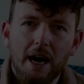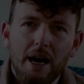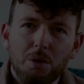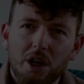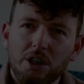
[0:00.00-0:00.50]

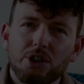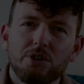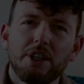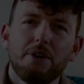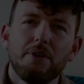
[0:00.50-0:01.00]
I will also
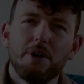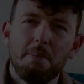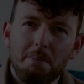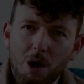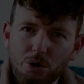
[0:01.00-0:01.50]
tell you the
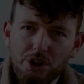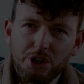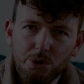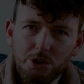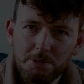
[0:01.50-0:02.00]
most
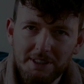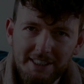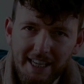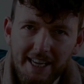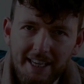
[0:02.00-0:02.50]
used
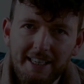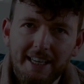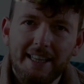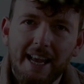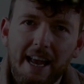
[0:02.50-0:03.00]
mistake
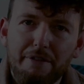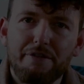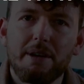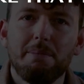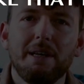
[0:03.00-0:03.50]
that
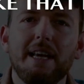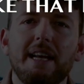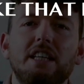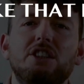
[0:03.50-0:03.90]
every beginning